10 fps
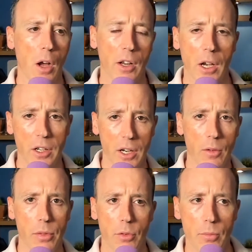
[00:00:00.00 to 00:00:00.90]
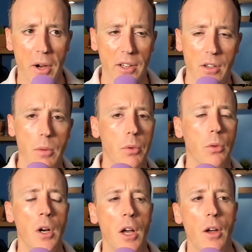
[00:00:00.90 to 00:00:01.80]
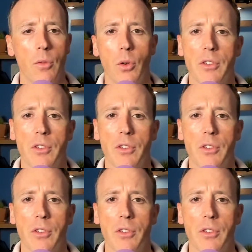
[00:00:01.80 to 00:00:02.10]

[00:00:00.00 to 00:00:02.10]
I go kind of through my example for